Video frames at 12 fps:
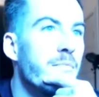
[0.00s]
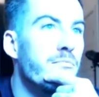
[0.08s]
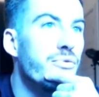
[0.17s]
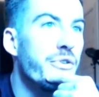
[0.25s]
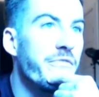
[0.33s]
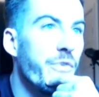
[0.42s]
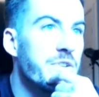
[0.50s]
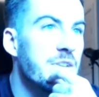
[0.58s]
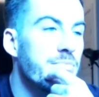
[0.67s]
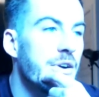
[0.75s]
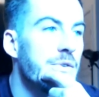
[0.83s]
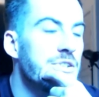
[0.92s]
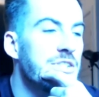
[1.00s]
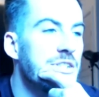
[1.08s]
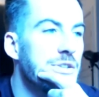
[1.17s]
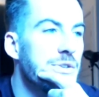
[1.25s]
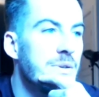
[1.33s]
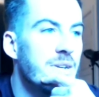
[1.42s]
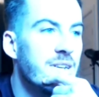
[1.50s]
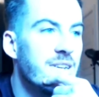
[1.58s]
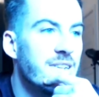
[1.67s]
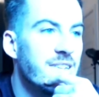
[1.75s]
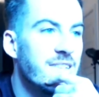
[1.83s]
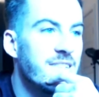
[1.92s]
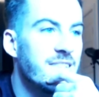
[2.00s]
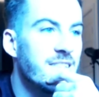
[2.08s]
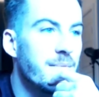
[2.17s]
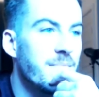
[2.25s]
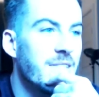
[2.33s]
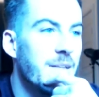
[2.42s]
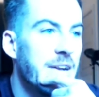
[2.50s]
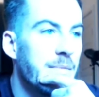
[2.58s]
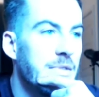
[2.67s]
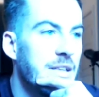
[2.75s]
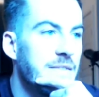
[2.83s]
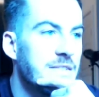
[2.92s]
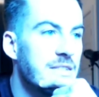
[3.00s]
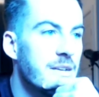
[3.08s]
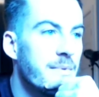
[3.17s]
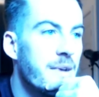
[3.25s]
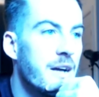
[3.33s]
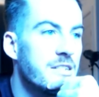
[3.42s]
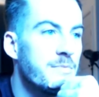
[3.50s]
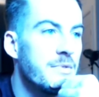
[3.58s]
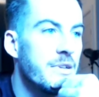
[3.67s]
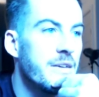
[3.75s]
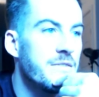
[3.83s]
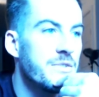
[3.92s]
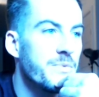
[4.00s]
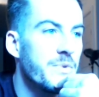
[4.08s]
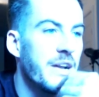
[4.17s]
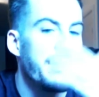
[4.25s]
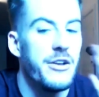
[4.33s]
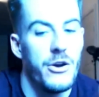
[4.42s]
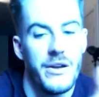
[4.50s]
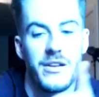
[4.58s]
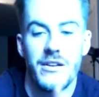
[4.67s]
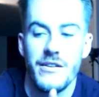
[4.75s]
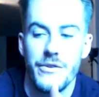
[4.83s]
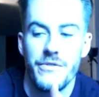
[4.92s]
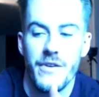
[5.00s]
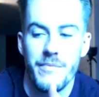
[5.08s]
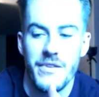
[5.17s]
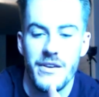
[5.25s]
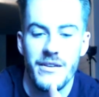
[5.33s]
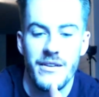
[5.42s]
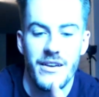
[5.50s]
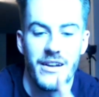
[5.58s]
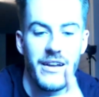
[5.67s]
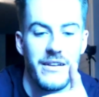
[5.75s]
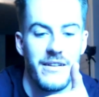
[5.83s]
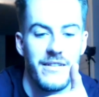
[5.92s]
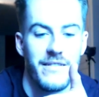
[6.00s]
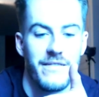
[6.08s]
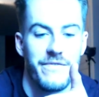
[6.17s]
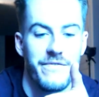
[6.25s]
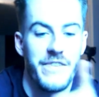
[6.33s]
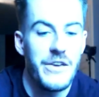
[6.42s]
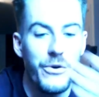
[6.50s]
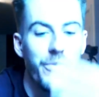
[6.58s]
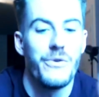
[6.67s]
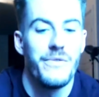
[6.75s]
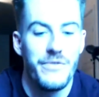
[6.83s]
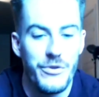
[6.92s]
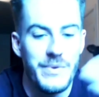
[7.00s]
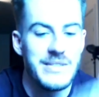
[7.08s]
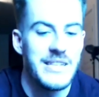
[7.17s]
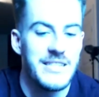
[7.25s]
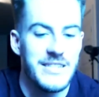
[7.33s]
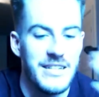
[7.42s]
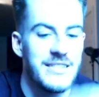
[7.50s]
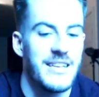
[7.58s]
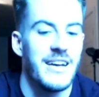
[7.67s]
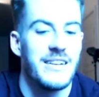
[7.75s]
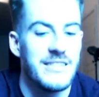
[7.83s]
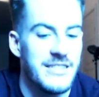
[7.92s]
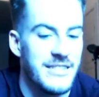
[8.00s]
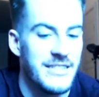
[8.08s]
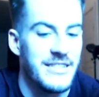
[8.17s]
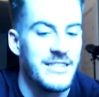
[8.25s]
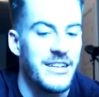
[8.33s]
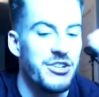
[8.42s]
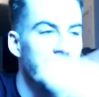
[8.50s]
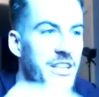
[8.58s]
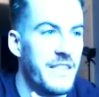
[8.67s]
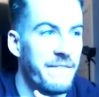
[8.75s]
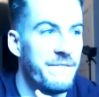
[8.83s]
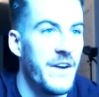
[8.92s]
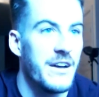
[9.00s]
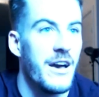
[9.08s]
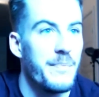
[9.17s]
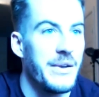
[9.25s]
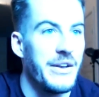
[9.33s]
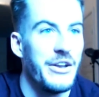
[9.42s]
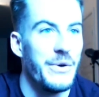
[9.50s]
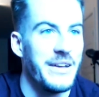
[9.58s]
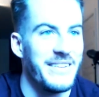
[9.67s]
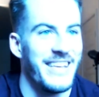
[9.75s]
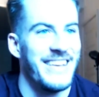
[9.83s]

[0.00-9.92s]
a brute force approach to uh, sub- limiting beliefs and subconscious beliefs. When I know I need to do something and I feel the resistance, I just say, shut the fuck up and do it.